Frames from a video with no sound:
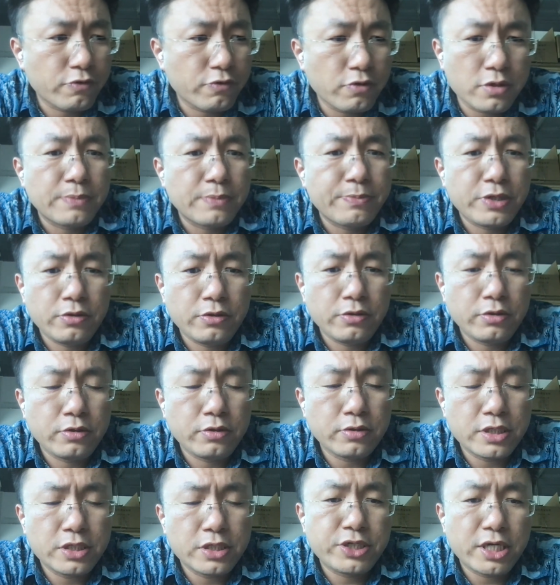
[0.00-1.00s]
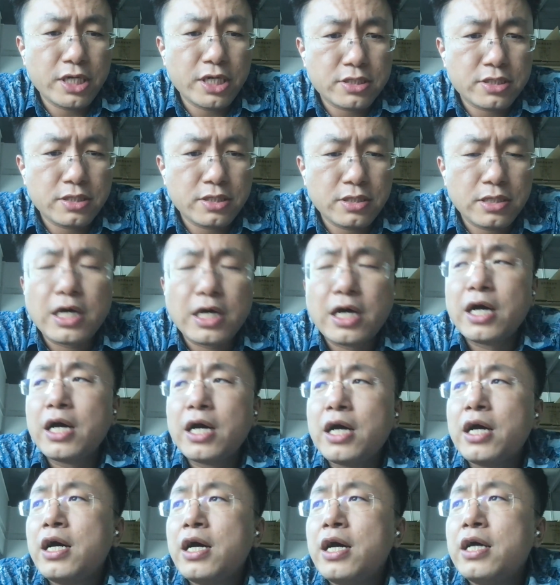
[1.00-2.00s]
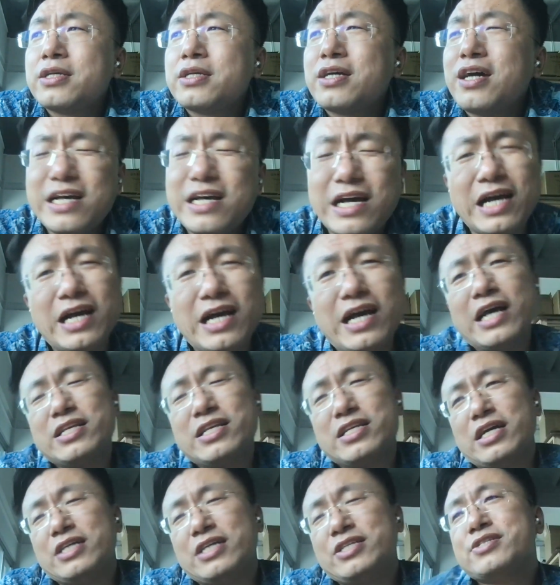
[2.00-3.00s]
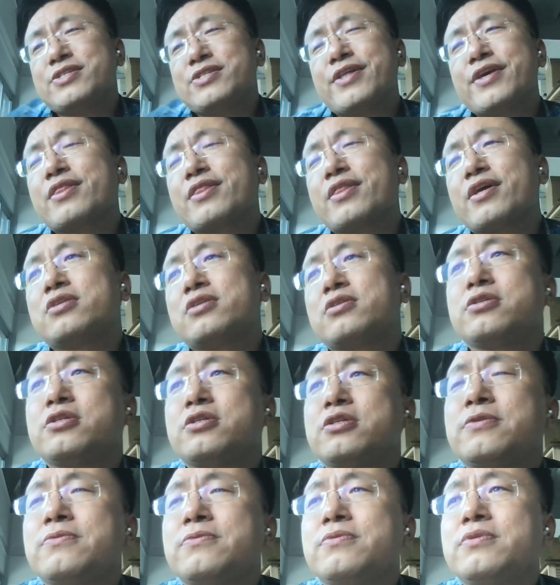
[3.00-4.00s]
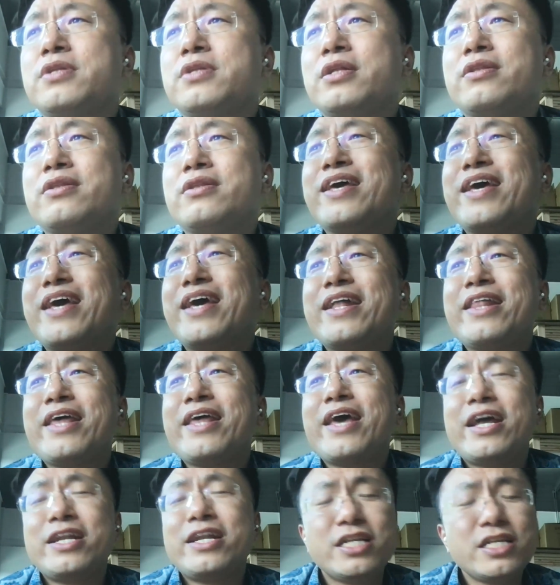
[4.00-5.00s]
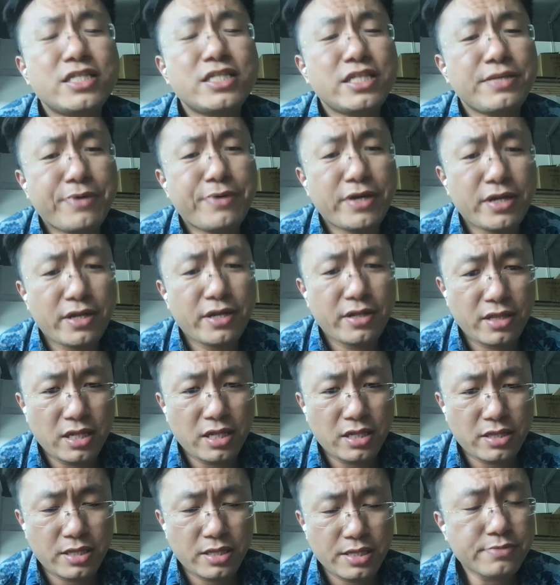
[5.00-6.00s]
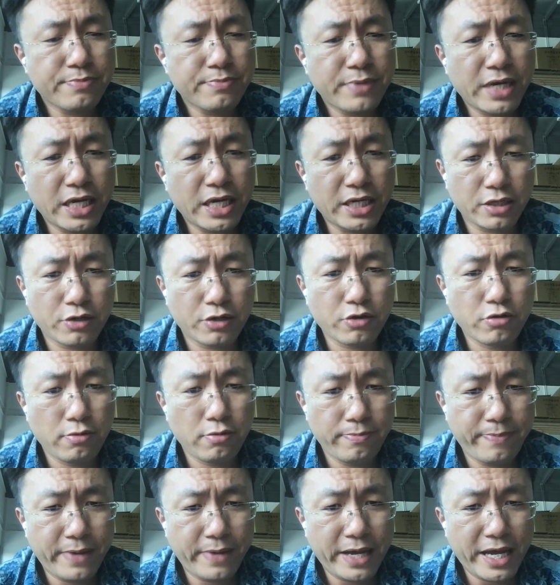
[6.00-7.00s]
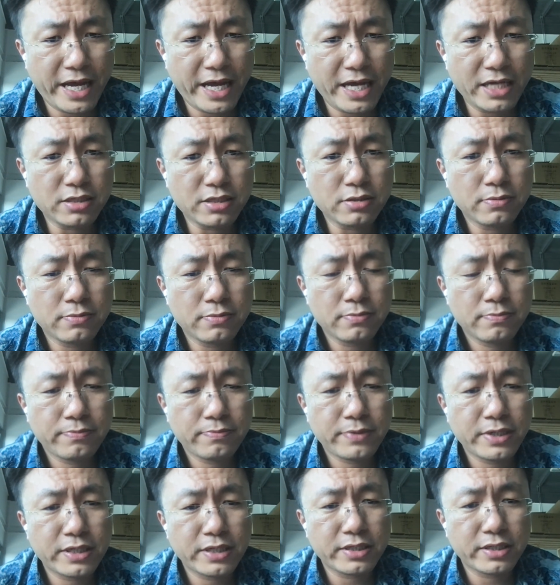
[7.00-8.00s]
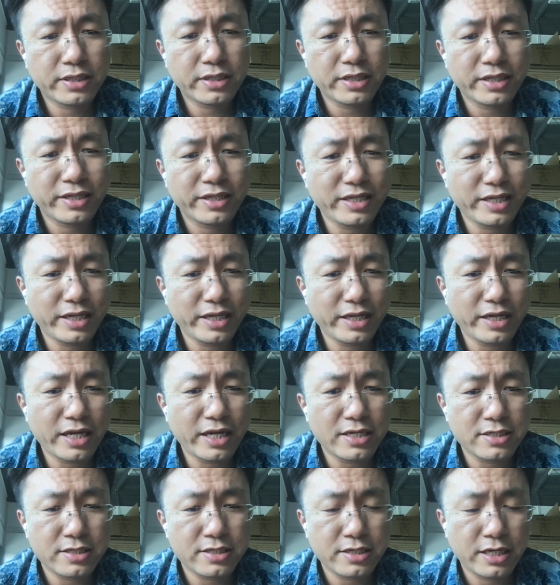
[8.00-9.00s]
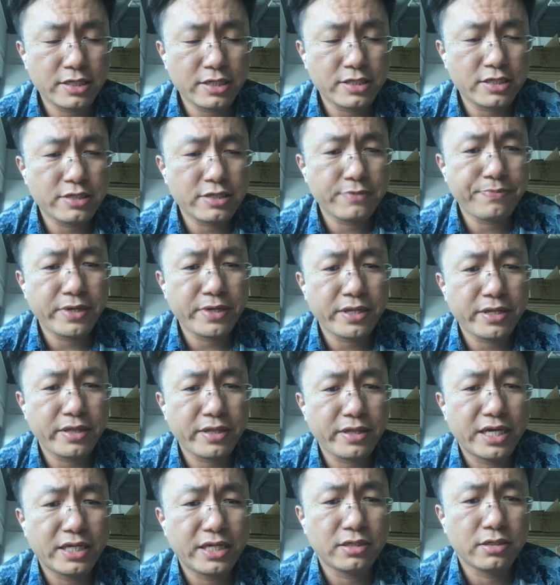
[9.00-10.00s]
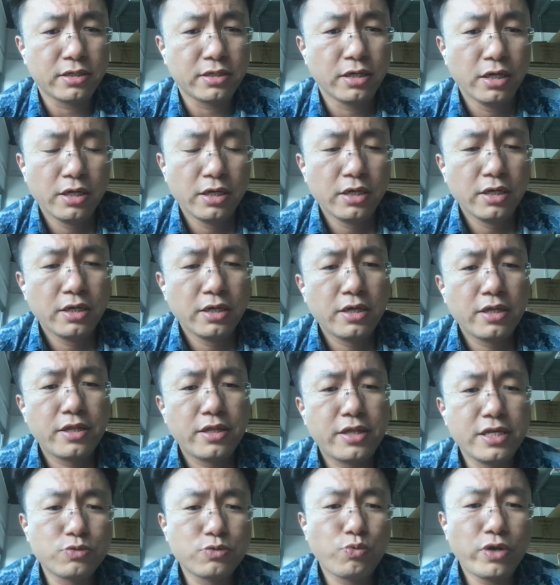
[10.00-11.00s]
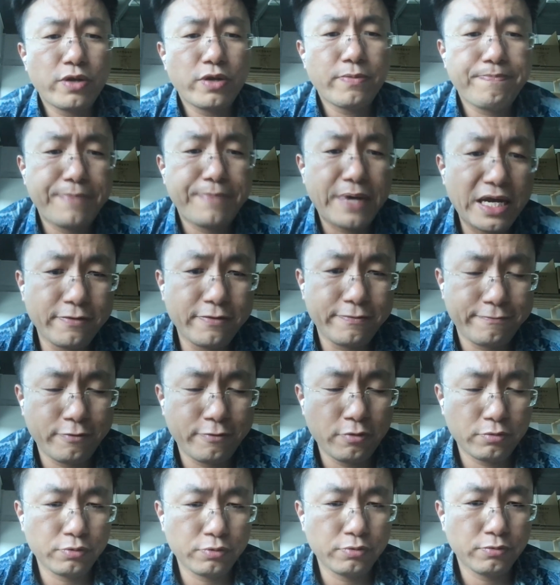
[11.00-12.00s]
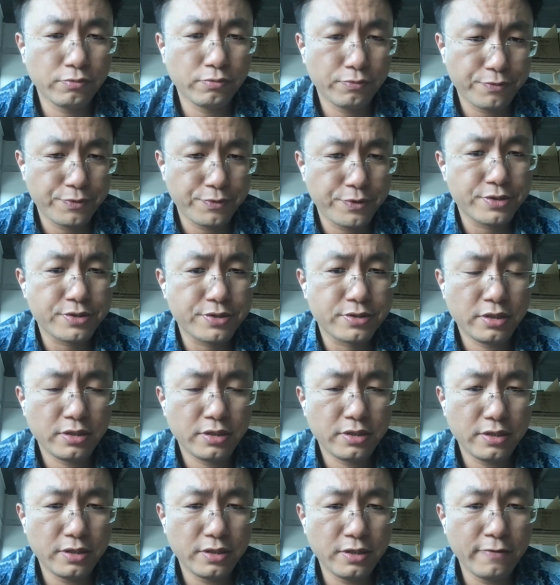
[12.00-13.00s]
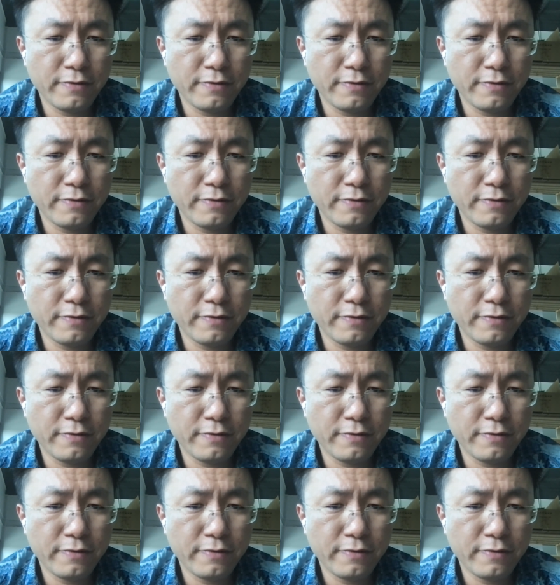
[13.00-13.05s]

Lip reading: ba- so so the capital sentiment is really bad, and etc. etc. So of course, I mean, you need to adjust, and I just think that that they anticipated that things might go bad, but they didn't anticipate that